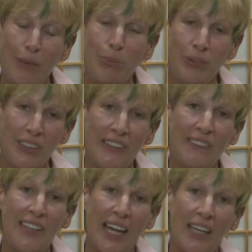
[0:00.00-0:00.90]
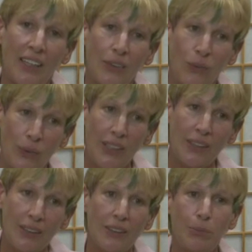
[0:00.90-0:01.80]
to believe that we
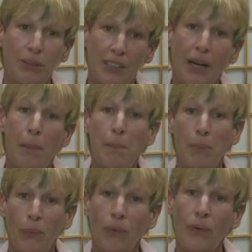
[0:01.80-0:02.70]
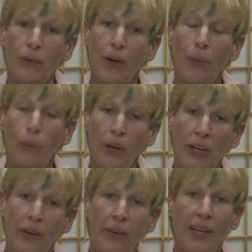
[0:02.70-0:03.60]
could become more
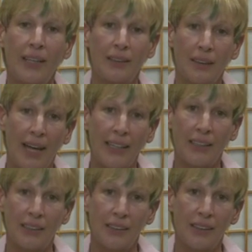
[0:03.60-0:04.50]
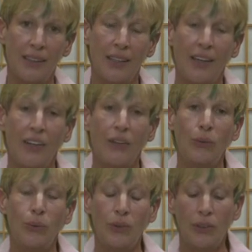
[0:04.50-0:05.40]
aware and enlightened. The
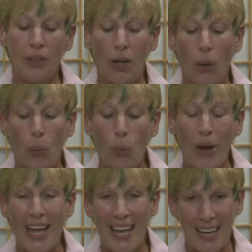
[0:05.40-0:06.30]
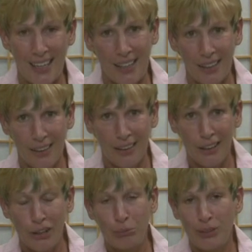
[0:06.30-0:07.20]
word way
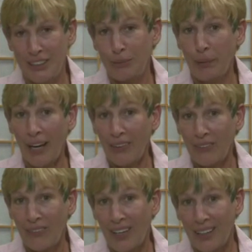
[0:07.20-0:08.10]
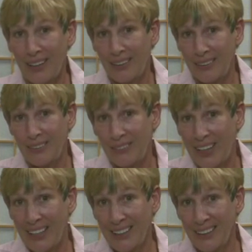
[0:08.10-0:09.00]
means pathway,
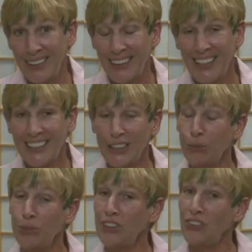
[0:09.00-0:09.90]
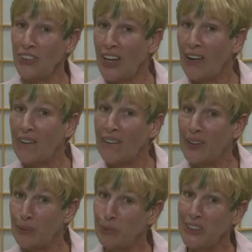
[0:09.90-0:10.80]
right? It doesn't mean you're there,
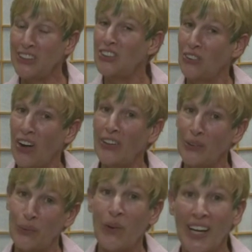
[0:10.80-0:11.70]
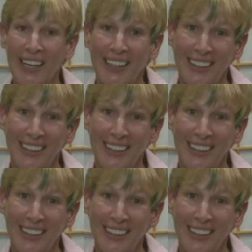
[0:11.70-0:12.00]
it means you're on your way.